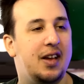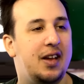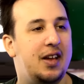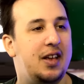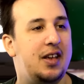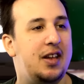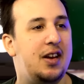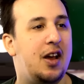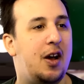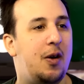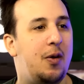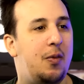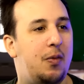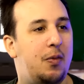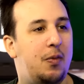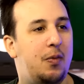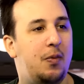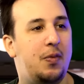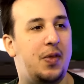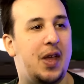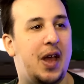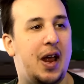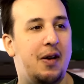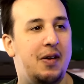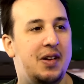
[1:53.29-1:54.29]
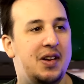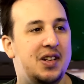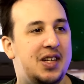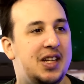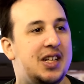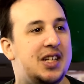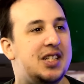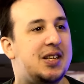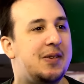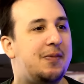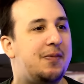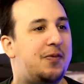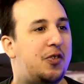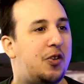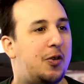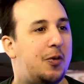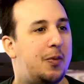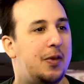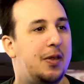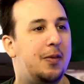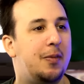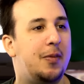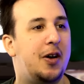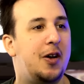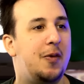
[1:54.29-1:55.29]
you know, they're in decent form
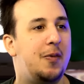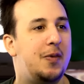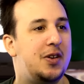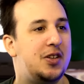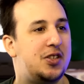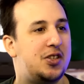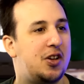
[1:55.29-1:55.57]
at the moment.